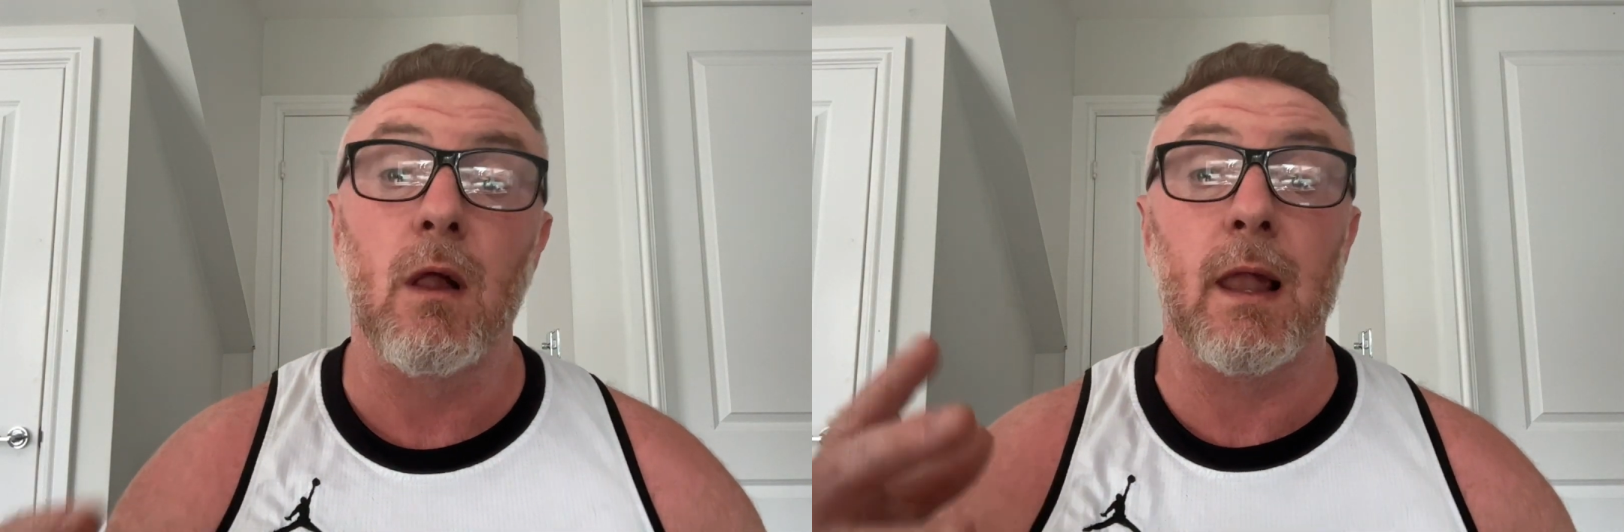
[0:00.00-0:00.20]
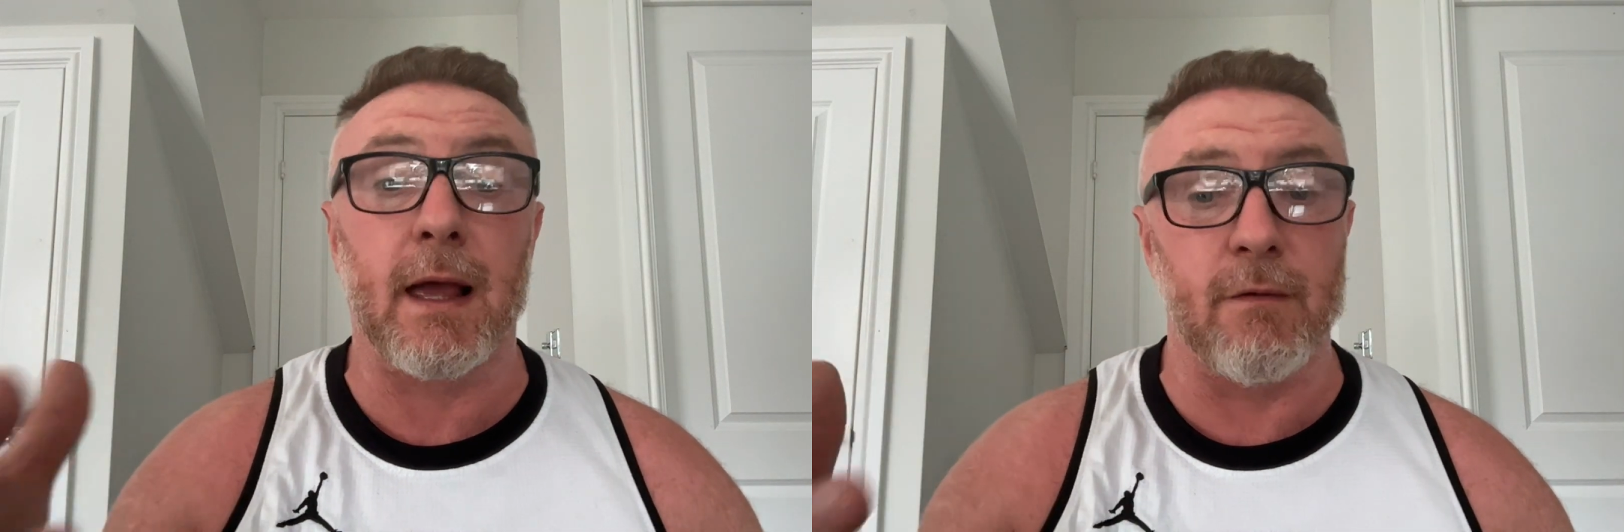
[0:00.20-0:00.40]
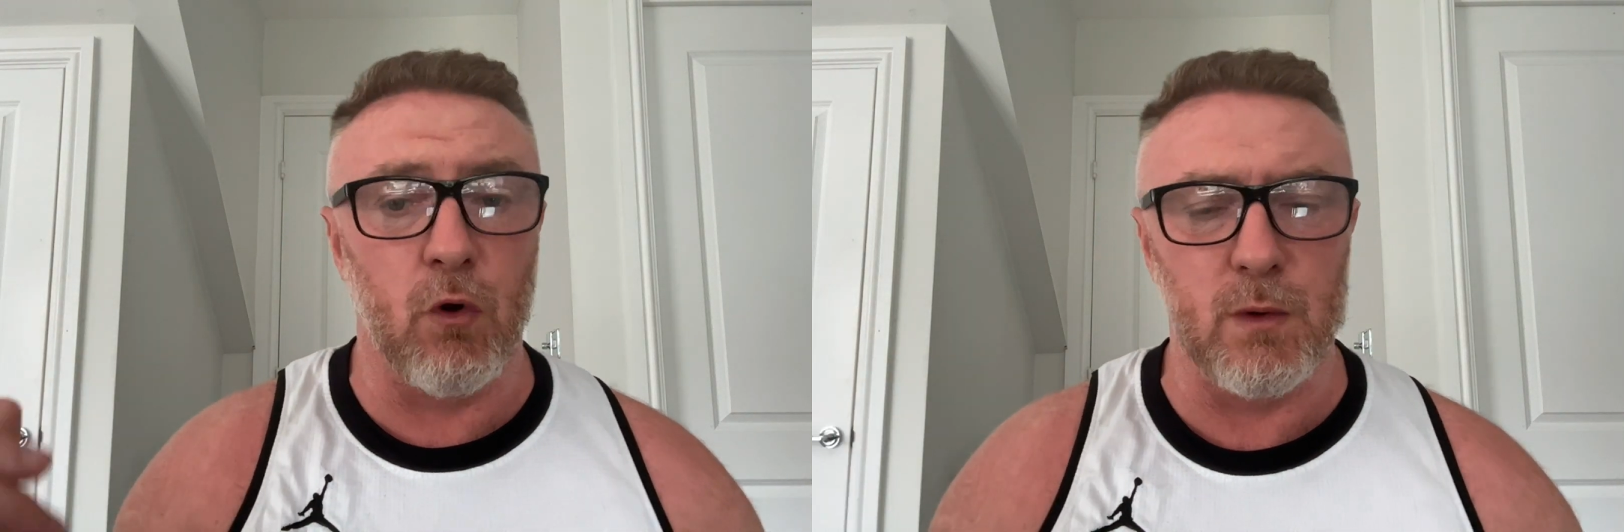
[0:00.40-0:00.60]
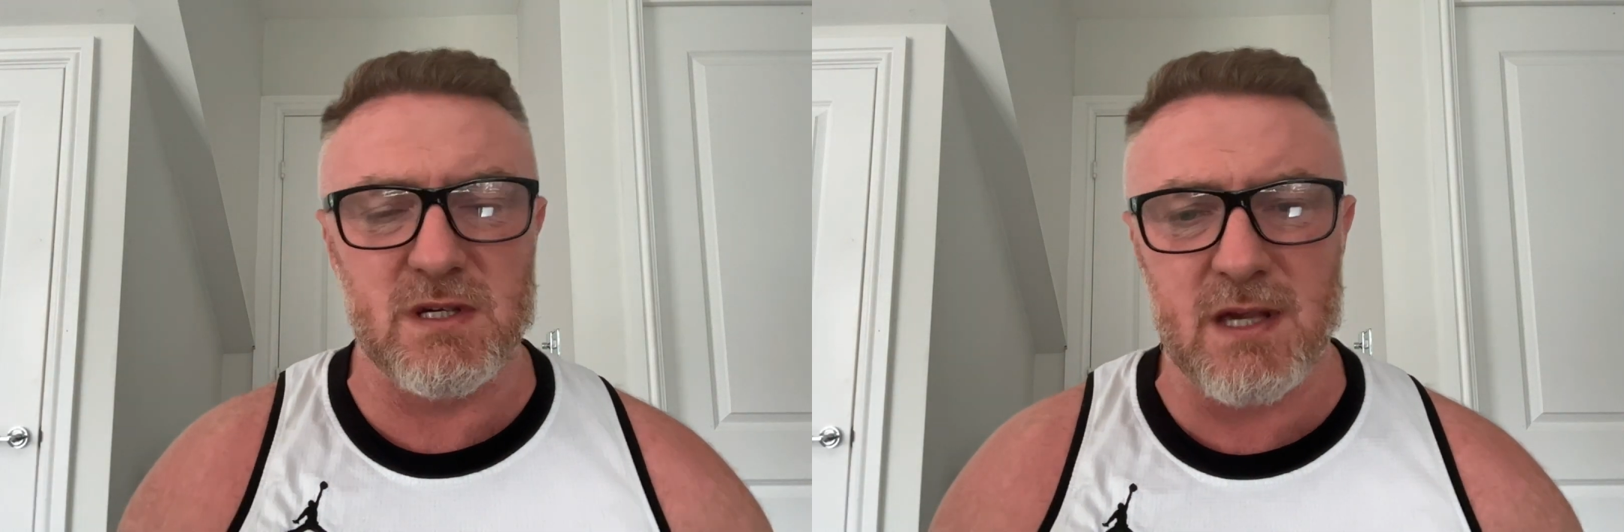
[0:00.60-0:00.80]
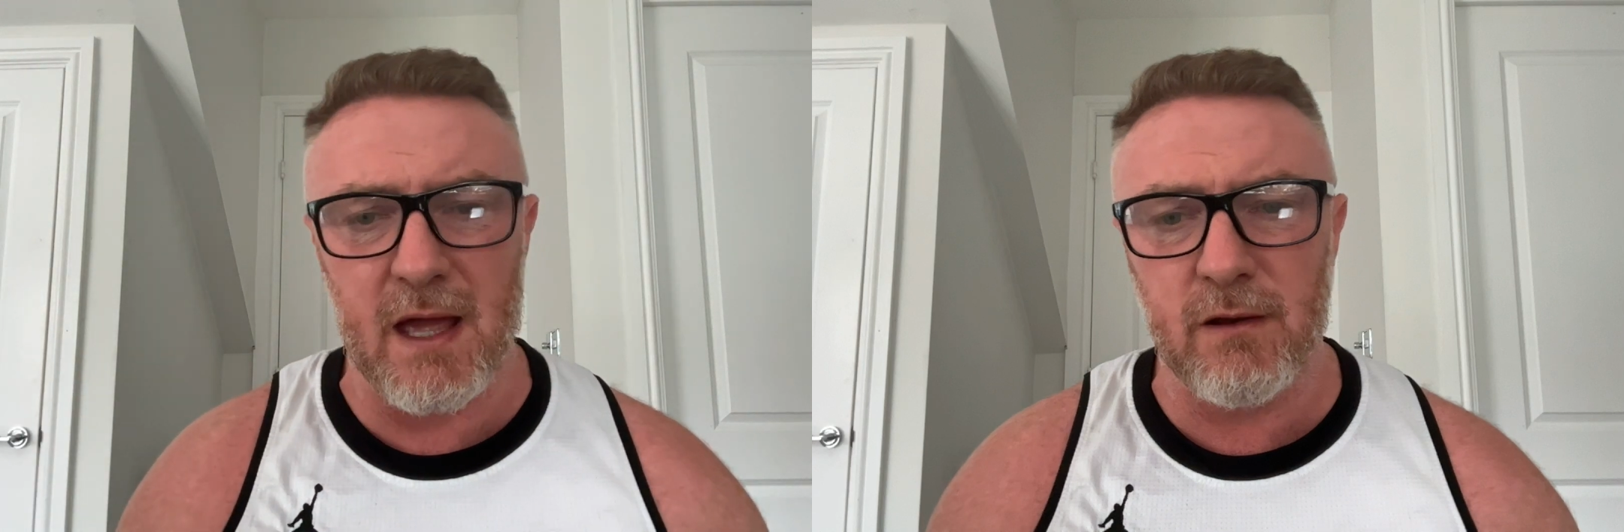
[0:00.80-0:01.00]
like I've always
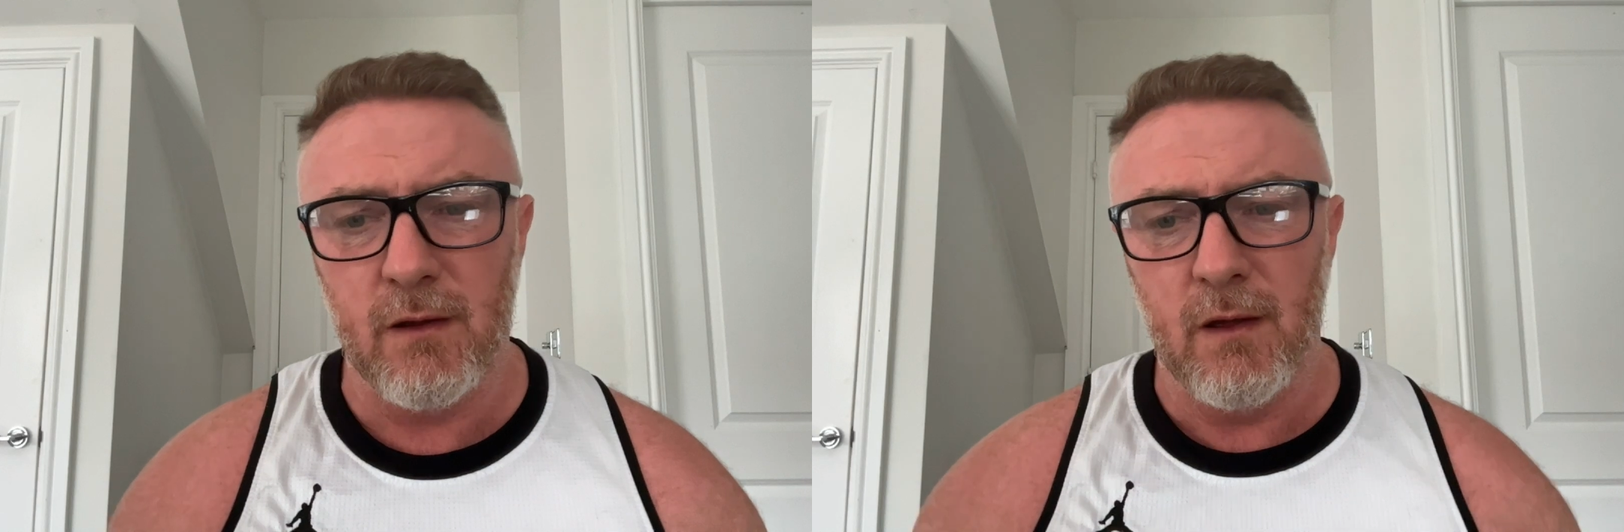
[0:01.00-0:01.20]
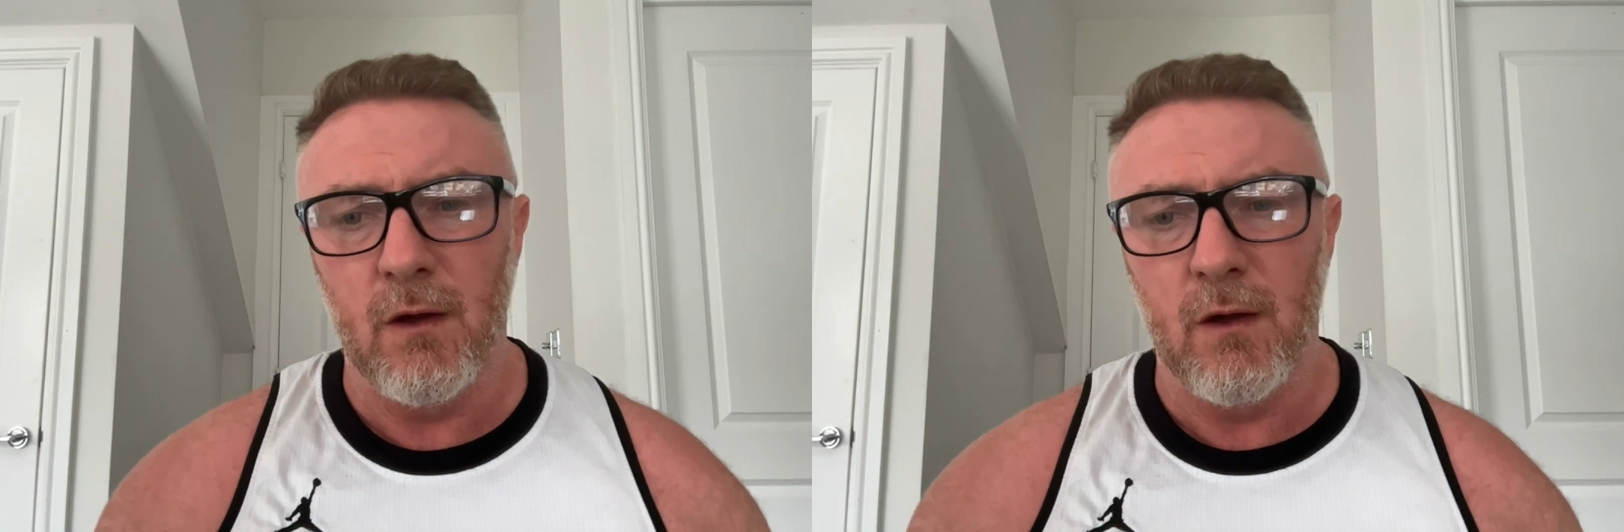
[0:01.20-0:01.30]
said,